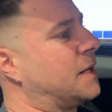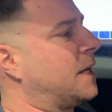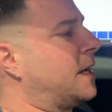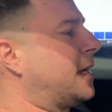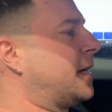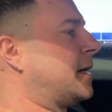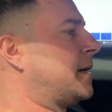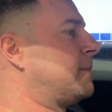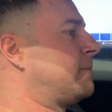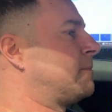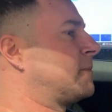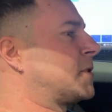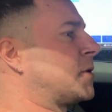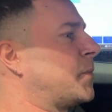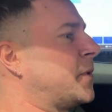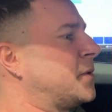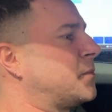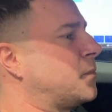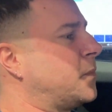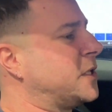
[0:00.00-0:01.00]
So
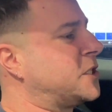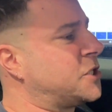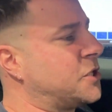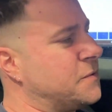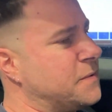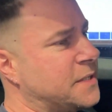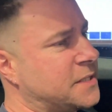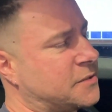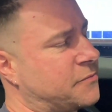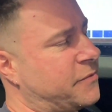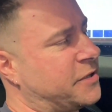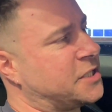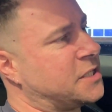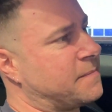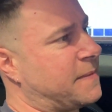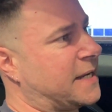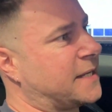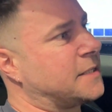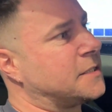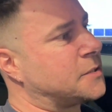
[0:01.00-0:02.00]
we tuned this originally
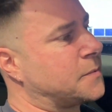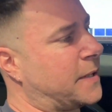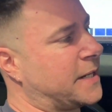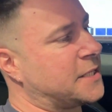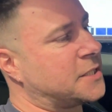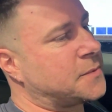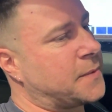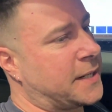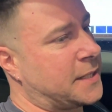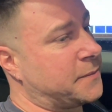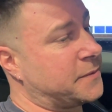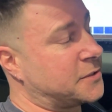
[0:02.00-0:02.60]
back in 2020